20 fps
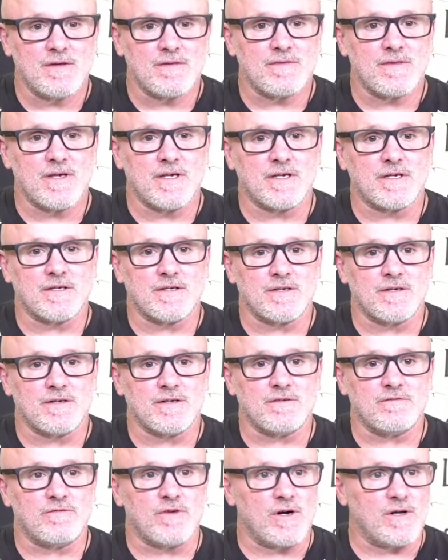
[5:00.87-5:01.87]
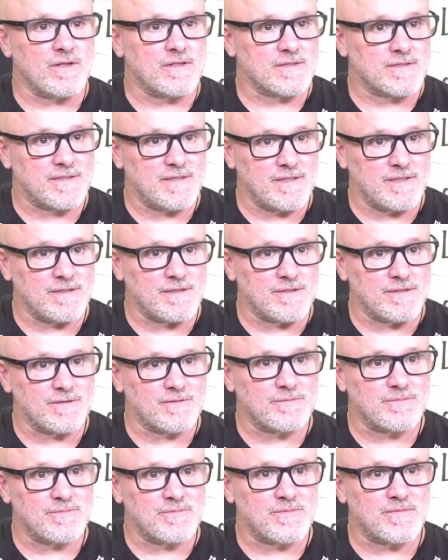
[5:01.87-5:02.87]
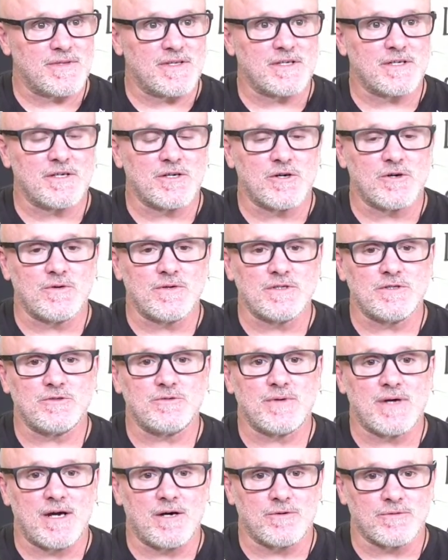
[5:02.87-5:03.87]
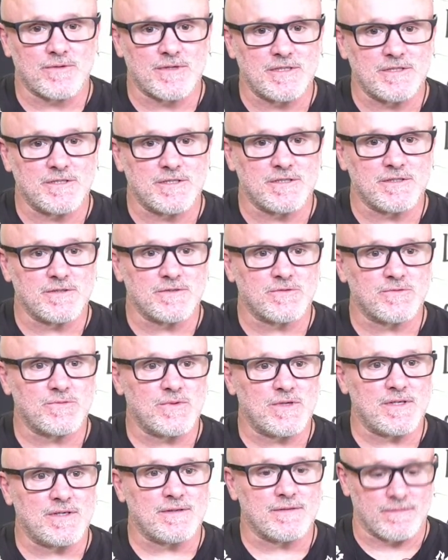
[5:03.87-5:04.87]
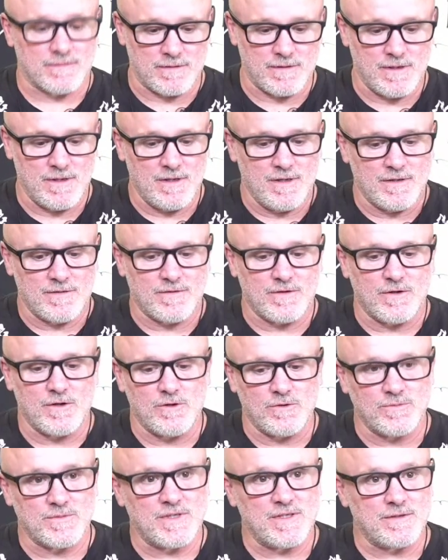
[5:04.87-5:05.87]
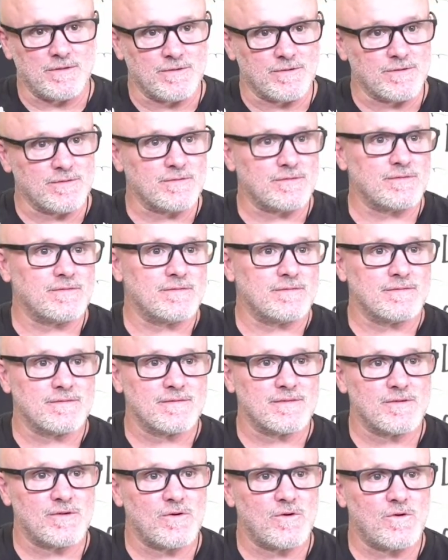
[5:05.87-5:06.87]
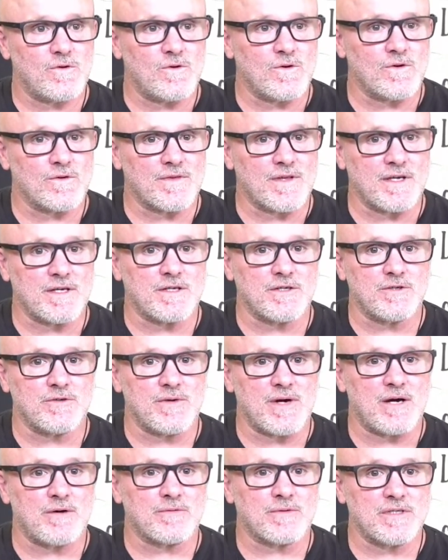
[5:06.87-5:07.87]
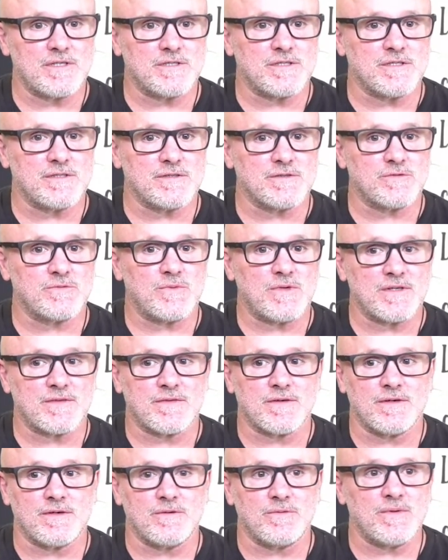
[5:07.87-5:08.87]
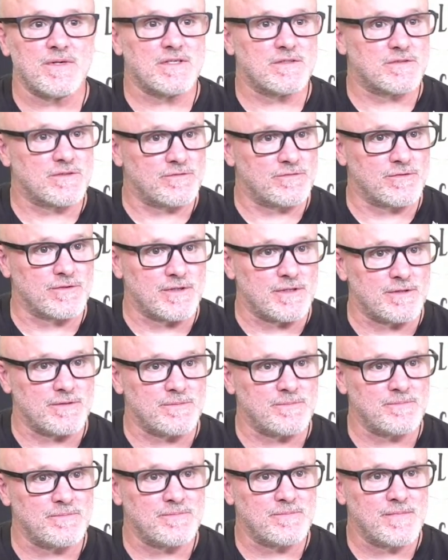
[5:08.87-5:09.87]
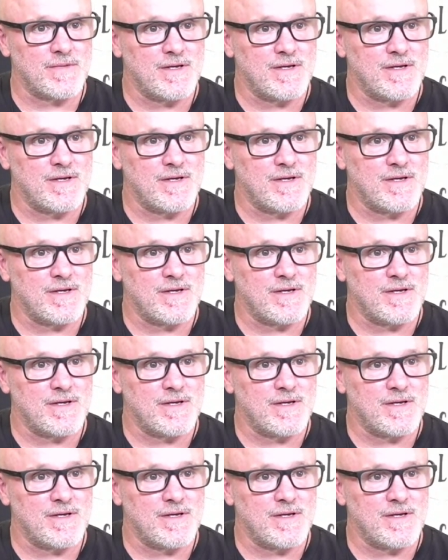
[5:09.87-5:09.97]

They can volunteer. They can go and do outreaches with the Hope Dealers, or they can do outreaches with Wings of Freedom.